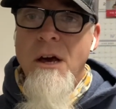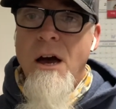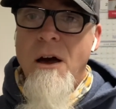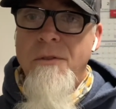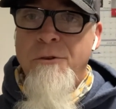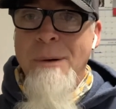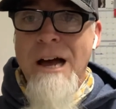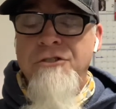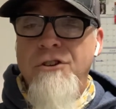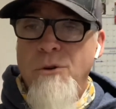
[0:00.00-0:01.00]
this
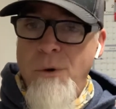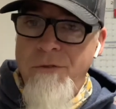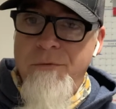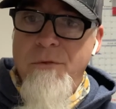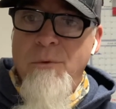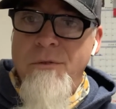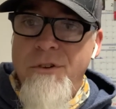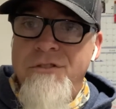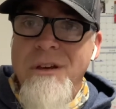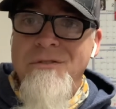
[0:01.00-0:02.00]
past year, we've
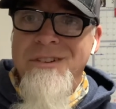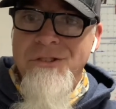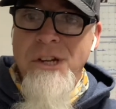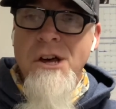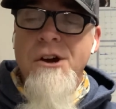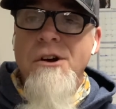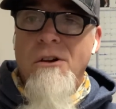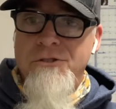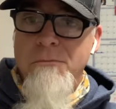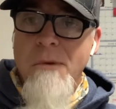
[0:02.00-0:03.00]
received
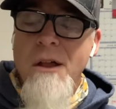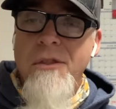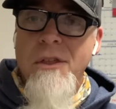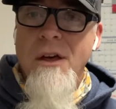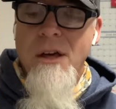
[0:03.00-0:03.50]
$1,600 a month,